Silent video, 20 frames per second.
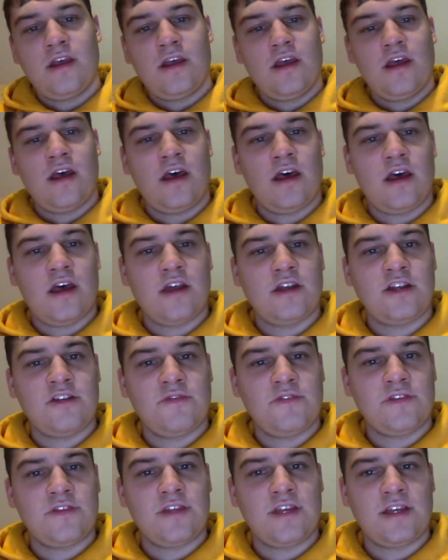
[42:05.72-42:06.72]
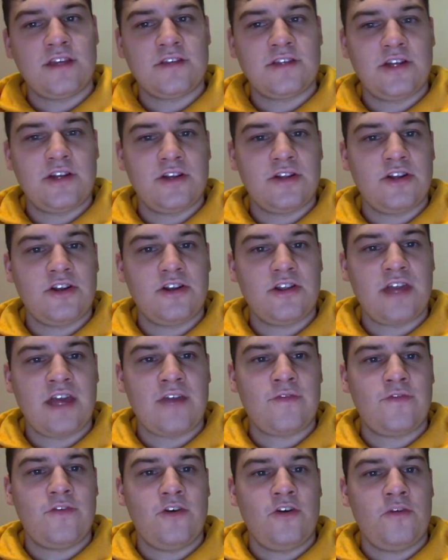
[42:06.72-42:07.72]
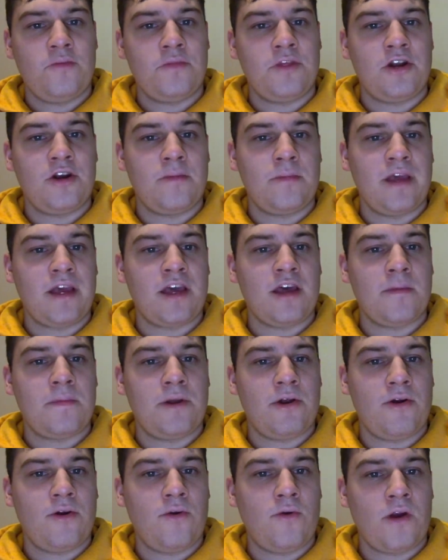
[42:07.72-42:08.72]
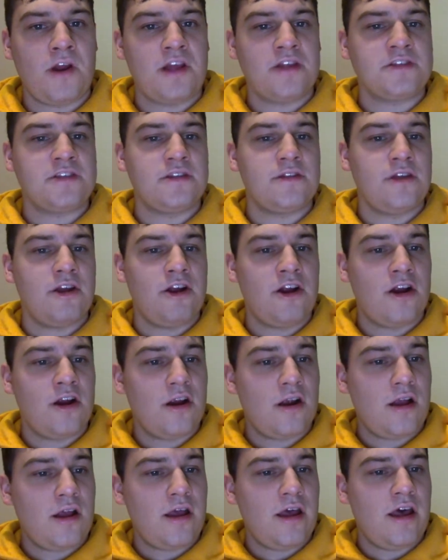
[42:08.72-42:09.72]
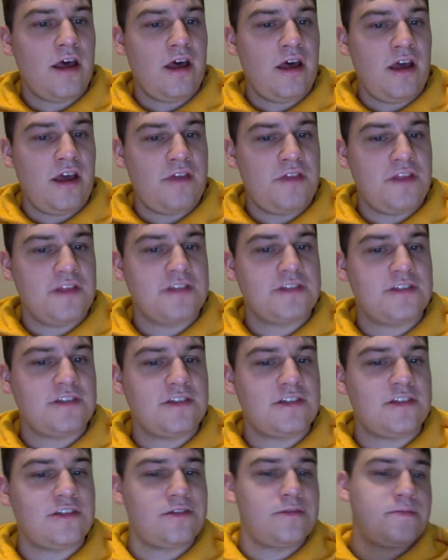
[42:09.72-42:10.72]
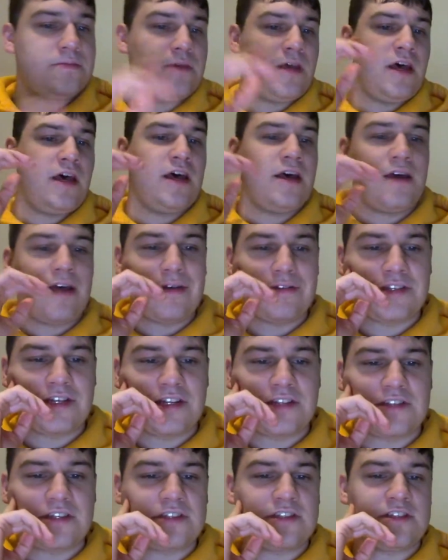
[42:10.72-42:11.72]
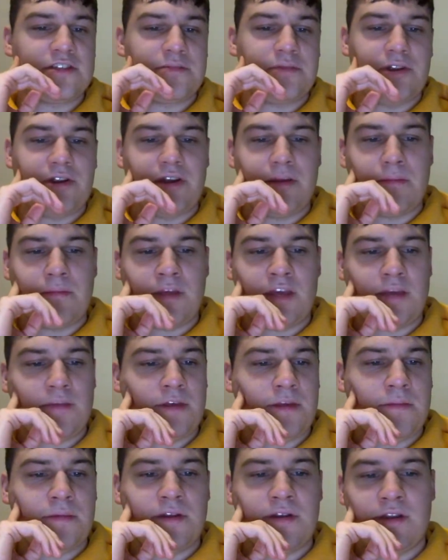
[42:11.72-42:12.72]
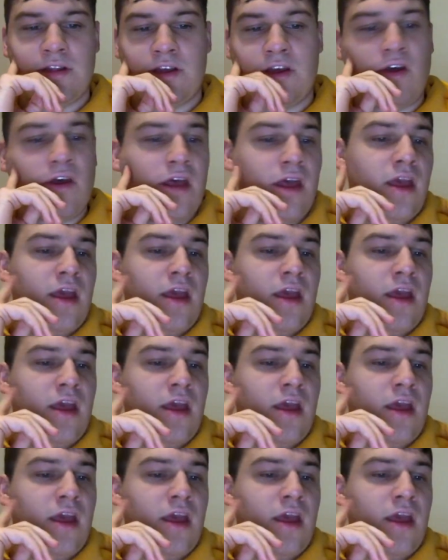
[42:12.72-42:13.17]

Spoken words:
of different things here and there in that film that are makeup oriented there. I think I was going to say Suspiria maybe, but no.